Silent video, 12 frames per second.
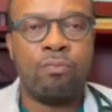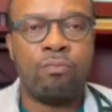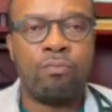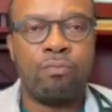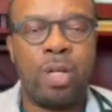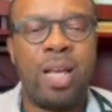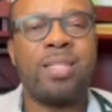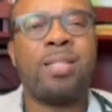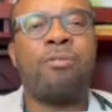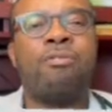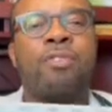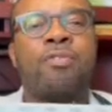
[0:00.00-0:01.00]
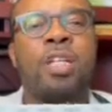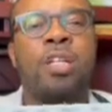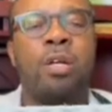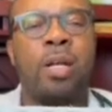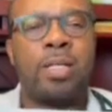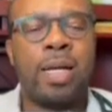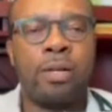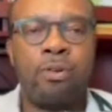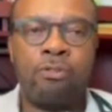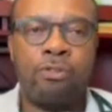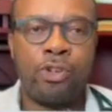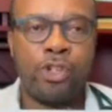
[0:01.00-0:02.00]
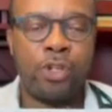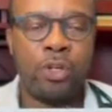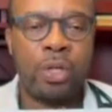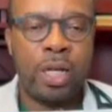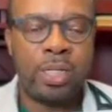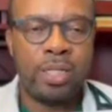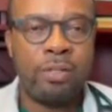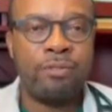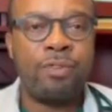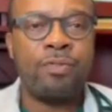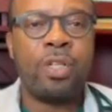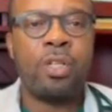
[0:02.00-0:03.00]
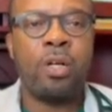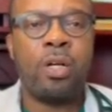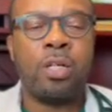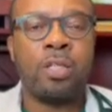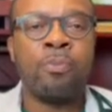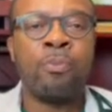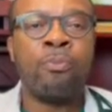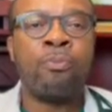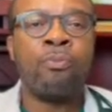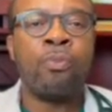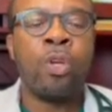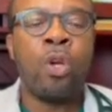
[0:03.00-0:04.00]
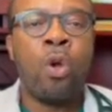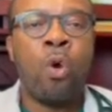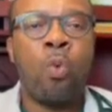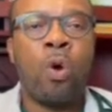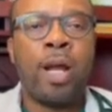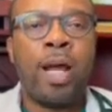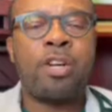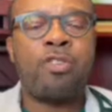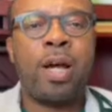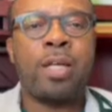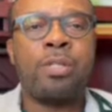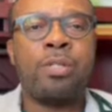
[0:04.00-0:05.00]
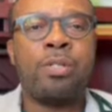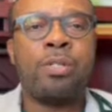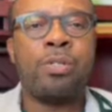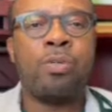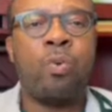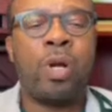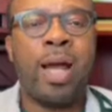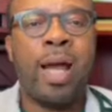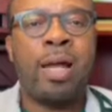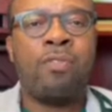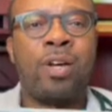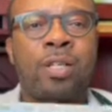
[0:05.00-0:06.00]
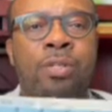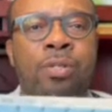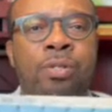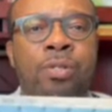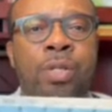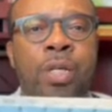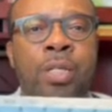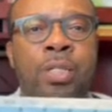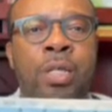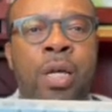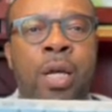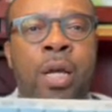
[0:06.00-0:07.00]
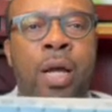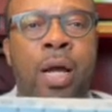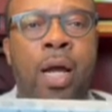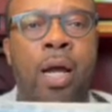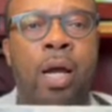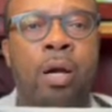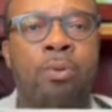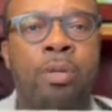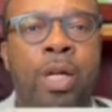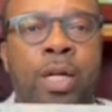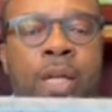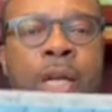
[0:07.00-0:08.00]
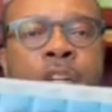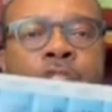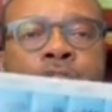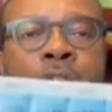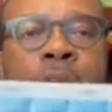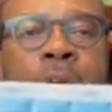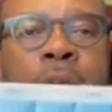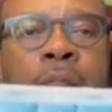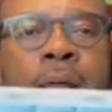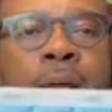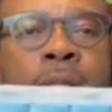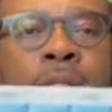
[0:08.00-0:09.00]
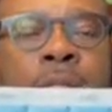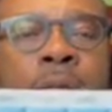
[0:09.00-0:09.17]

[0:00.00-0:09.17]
less than $15. I know for sure, less than $15. What I advise to do is get a tray that is